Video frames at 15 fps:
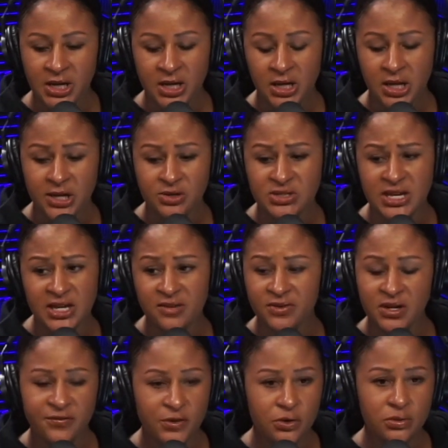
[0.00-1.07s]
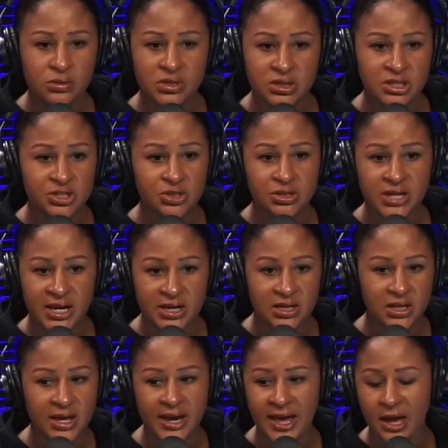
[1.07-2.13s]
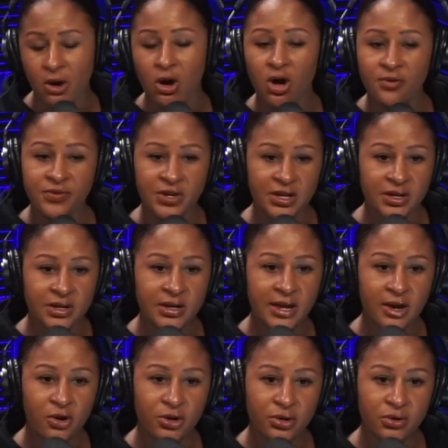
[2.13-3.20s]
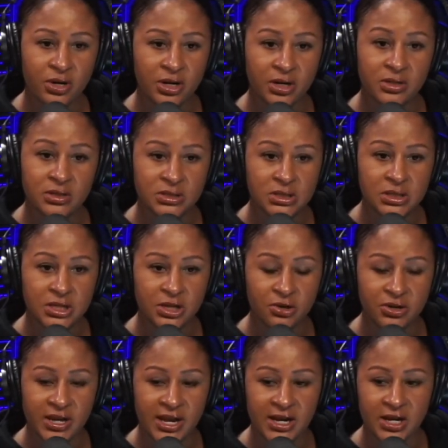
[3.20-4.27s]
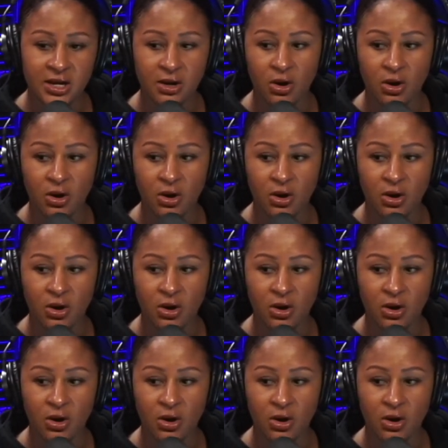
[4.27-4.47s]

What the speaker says: like you said, even if you delete your data, like how often now are you going to delete your data?